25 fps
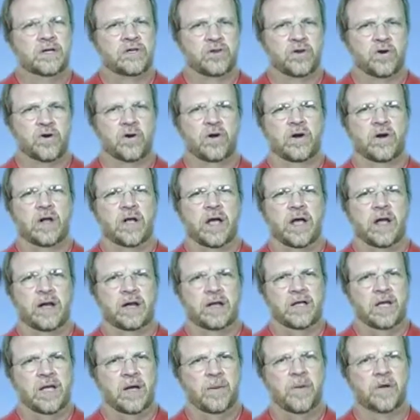dirt,
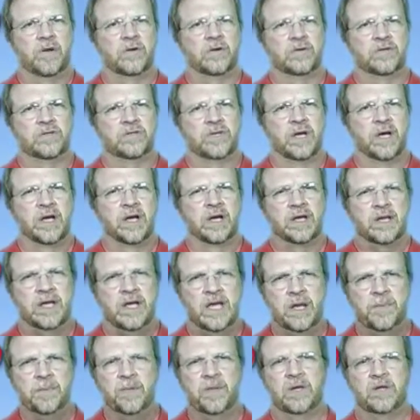and chemicals,
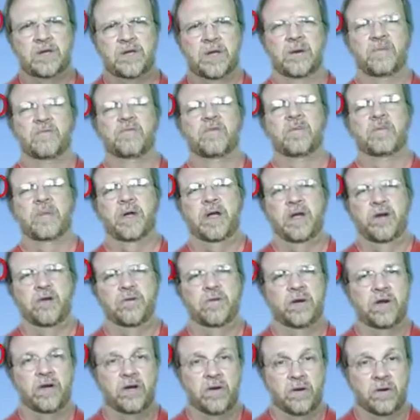keeping them from
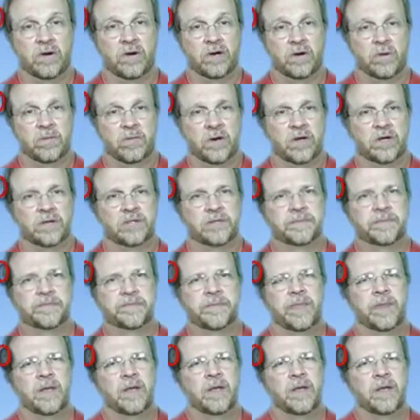entering your gearbox.